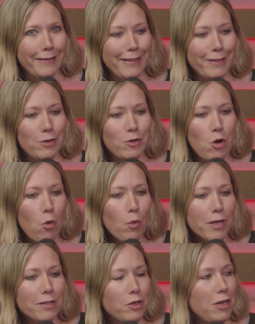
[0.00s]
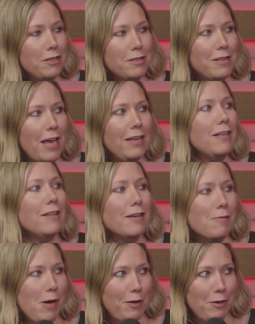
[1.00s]
then no one changes anything
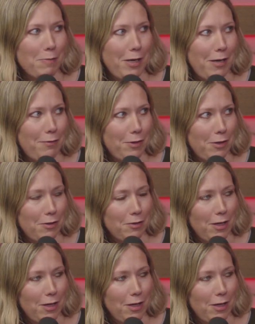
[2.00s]
about their behavior.